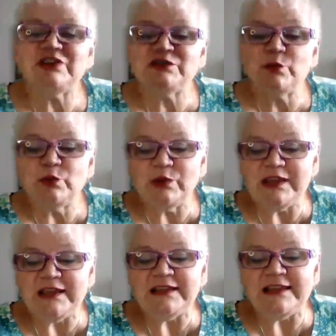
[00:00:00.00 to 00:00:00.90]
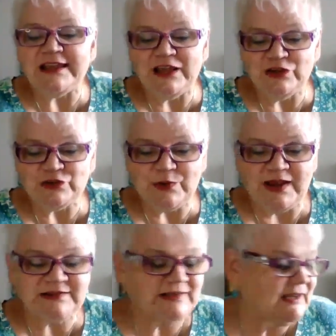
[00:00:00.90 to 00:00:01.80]
is really
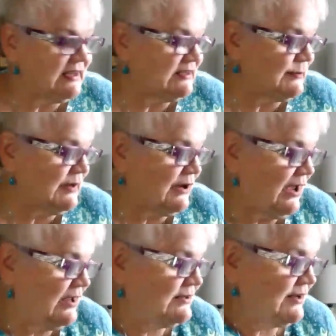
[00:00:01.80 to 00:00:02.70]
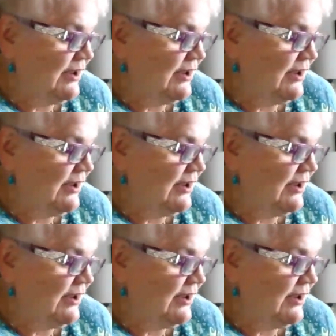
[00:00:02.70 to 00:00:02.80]
interesting, is because,